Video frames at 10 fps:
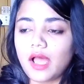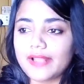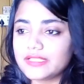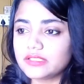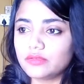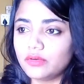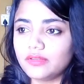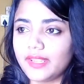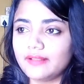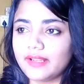I just
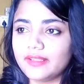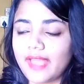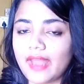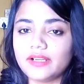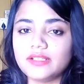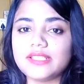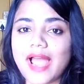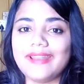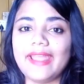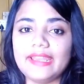don't think that the characters
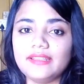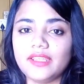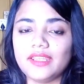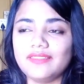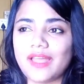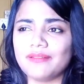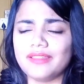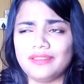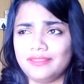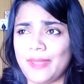had anything
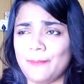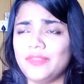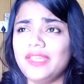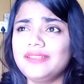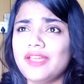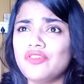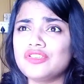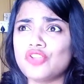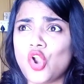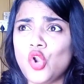in them. Like, there
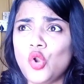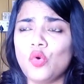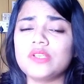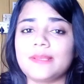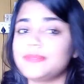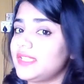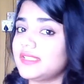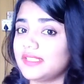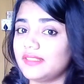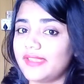was no
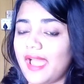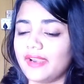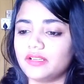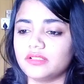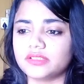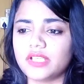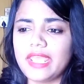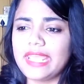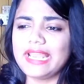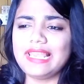substance in the characters.
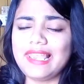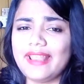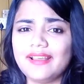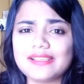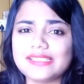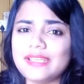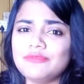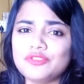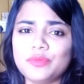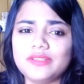Lena
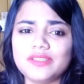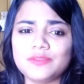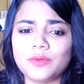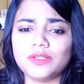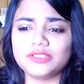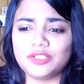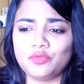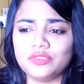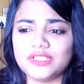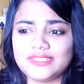seemed to be this person
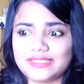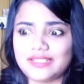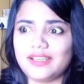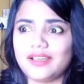who just...